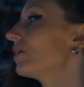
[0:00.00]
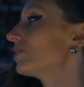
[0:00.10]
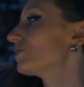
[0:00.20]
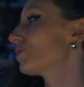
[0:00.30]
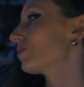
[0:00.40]

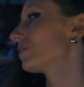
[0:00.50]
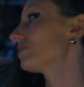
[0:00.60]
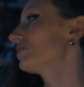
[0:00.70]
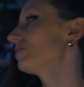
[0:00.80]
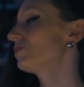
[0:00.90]
so this
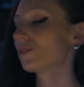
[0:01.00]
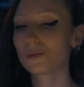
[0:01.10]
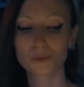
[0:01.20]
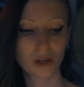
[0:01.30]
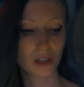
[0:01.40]
is
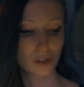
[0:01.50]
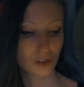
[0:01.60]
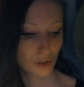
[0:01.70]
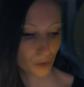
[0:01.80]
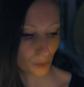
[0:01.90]

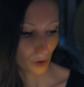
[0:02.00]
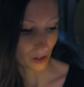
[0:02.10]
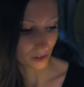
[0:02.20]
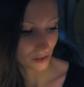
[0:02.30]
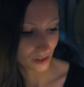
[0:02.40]
page one,
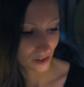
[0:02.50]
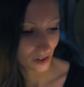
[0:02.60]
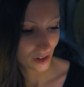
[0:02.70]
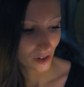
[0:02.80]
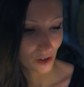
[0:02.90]

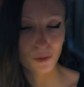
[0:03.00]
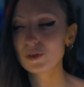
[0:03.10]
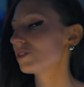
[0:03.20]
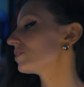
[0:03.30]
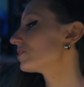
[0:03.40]

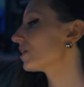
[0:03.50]
which is